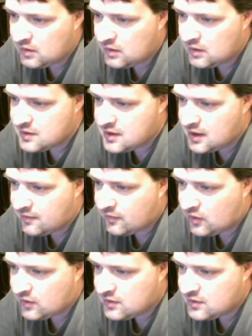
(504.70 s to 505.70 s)
It's kind of
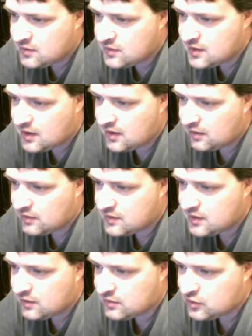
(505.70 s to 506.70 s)
hard to
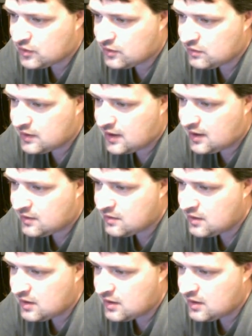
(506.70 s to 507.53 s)
sell trickle-down,